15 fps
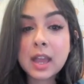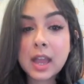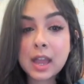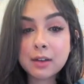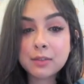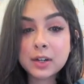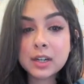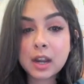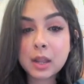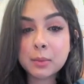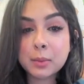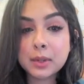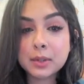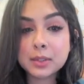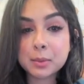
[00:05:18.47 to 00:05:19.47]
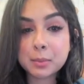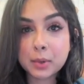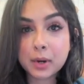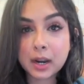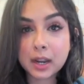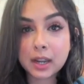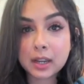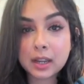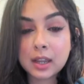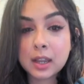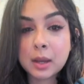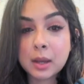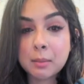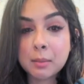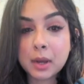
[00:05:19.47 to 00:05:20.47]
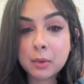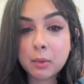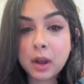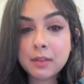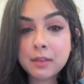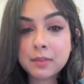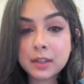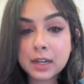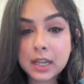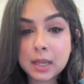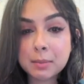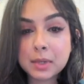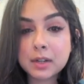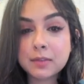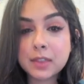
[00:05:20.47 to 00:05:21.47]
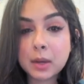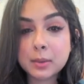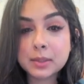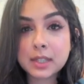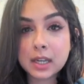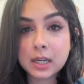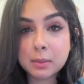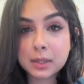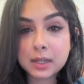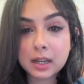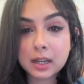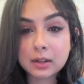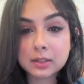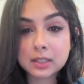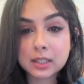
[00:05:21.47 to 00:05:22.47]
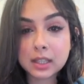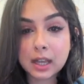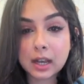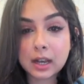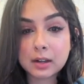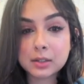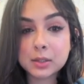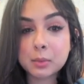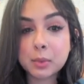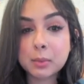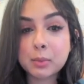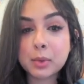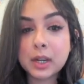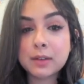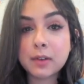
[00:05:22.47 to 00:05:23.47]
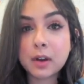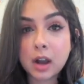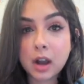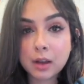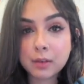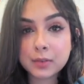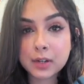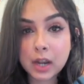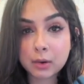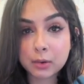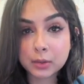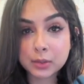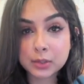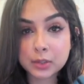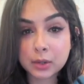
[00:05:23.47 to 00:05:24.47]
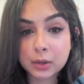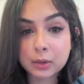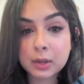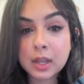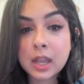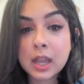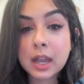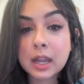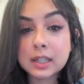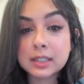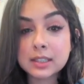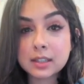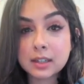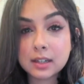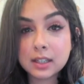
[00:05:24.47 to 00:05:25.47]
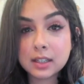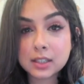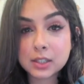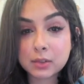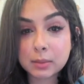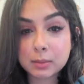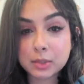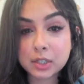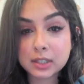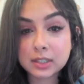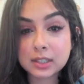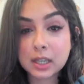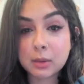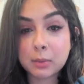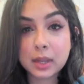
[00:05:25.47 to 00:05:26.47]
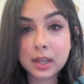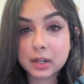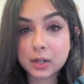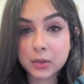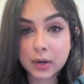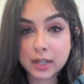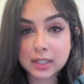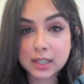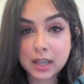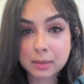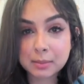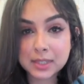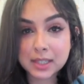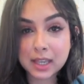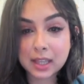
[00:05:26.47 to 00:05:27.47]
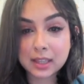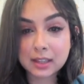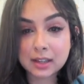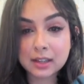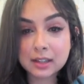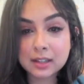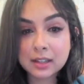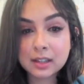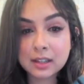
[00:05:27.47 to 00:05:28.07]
Every night we used to pray. My wife and him, and if there was anybody else in the house, we prayed for half an hour or so and studied the scriptures, and we had a great time together.